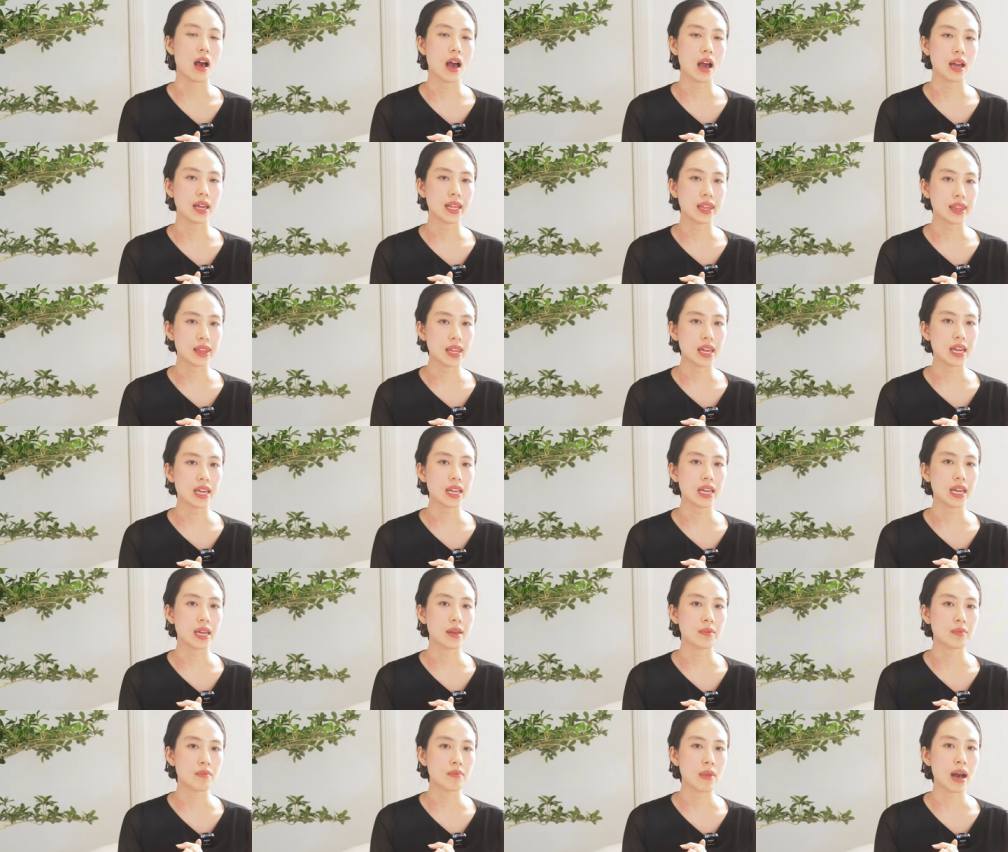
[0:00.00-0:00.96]
I think
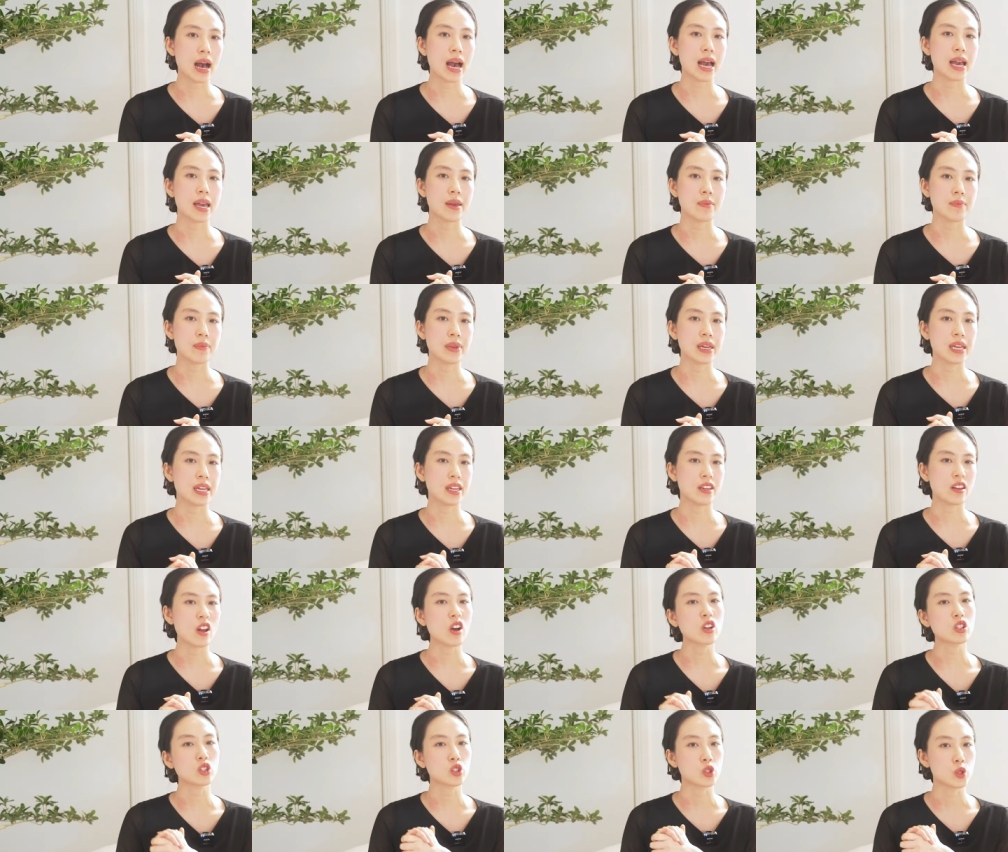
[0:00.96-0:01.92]
it might be
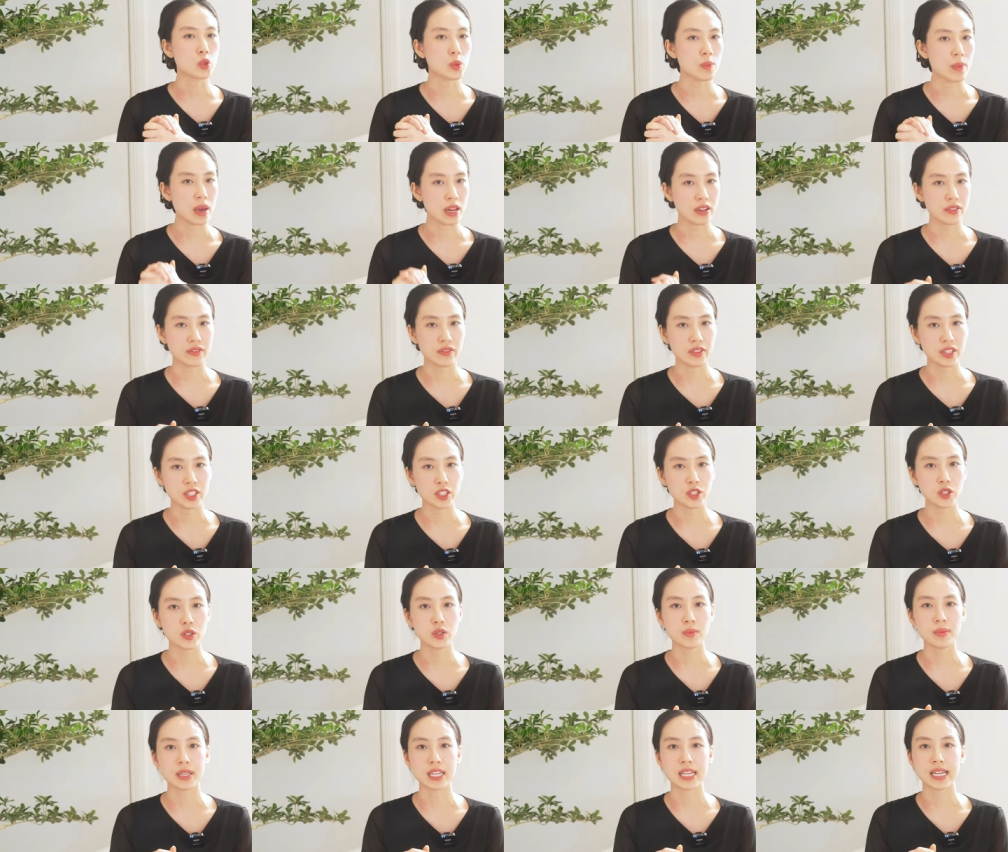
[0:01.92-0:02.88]
not too
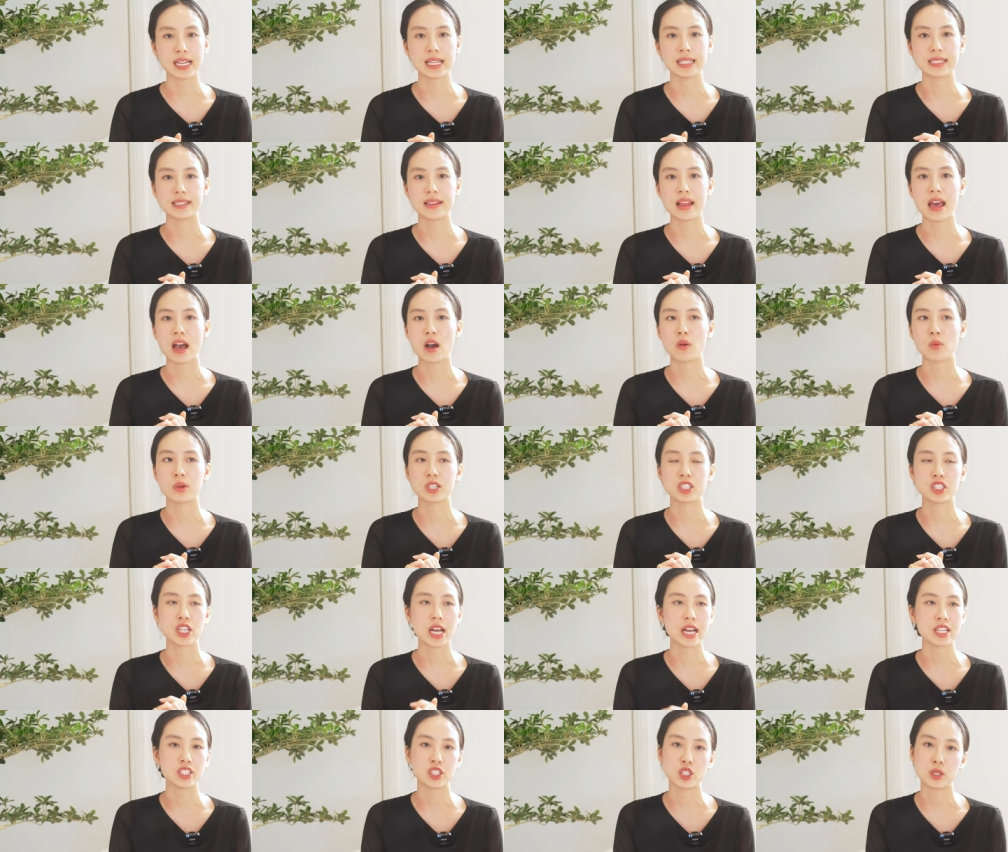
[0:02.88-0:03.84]
beneficial because now with
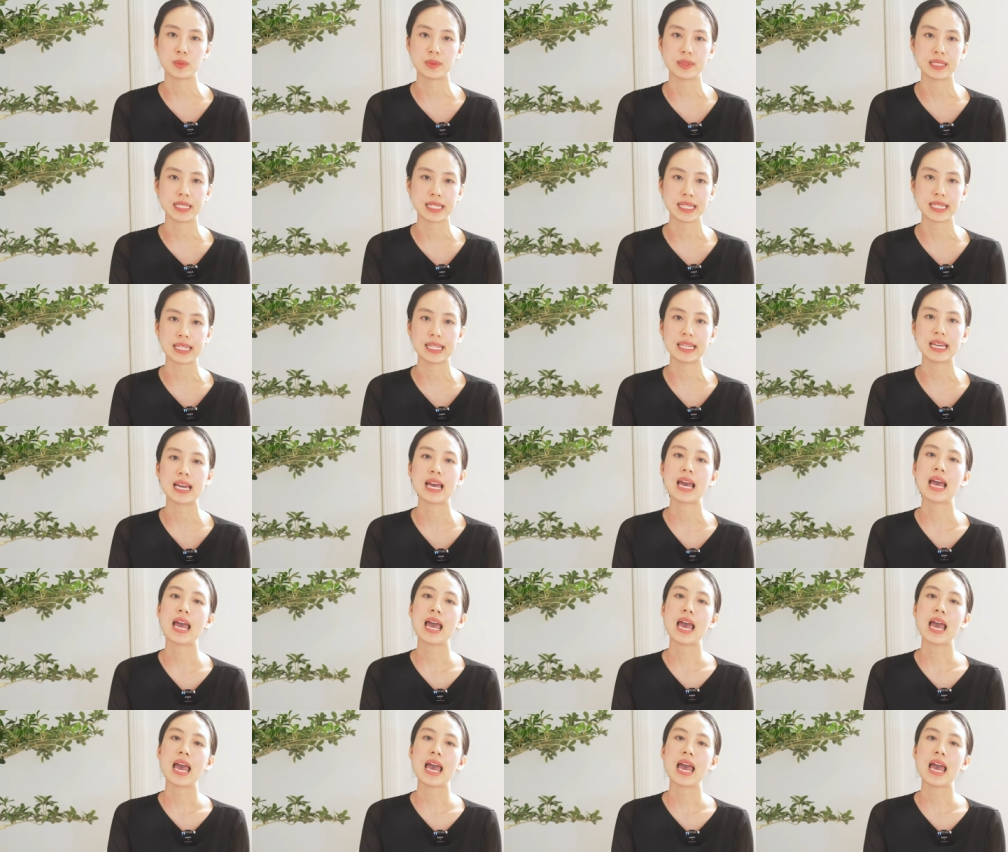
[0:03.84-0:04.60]
ChatGPT